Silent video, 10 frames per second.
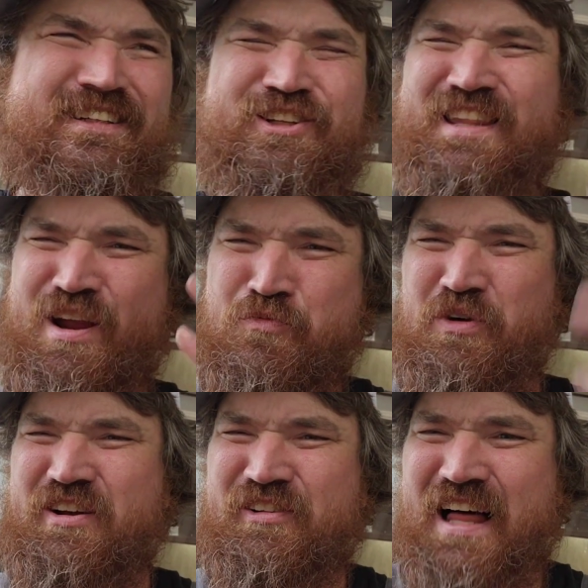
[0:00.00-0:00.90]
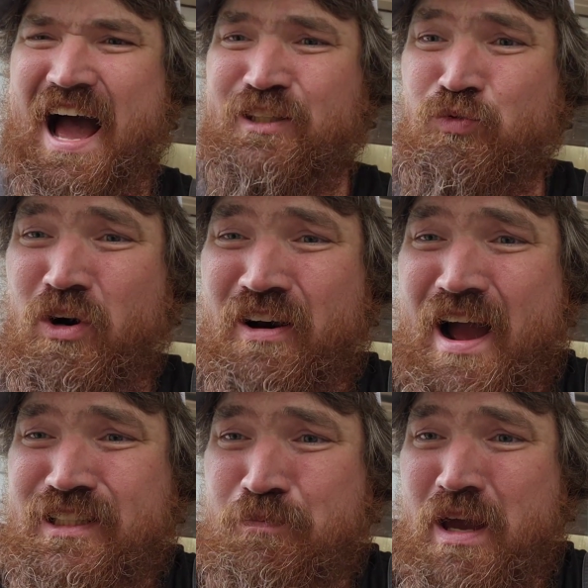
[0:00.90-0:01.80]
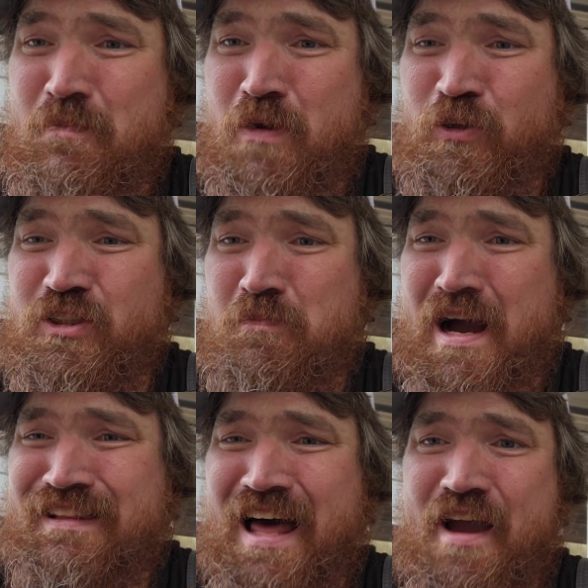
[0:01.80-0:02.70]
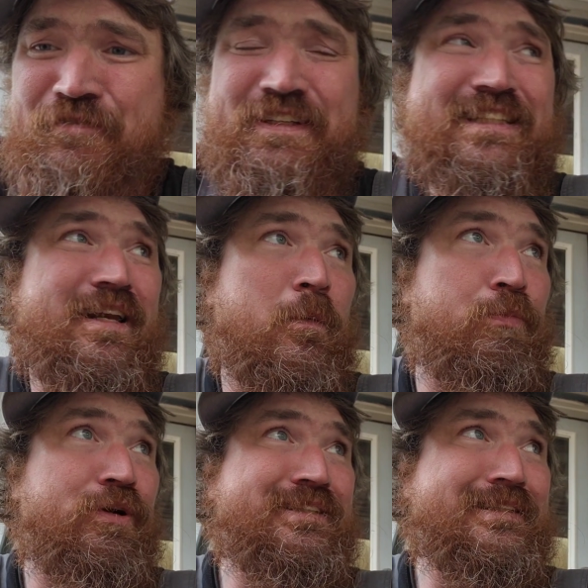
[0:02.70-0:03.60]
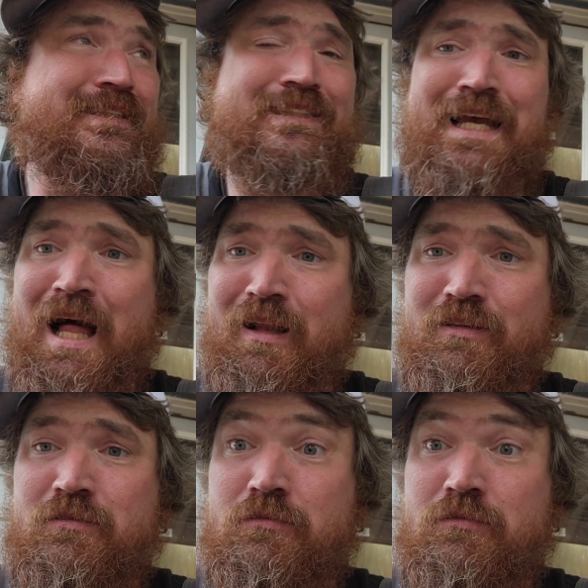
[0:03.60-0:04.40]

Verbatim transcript: Do they realize where I spent most of my life is in a prison cell?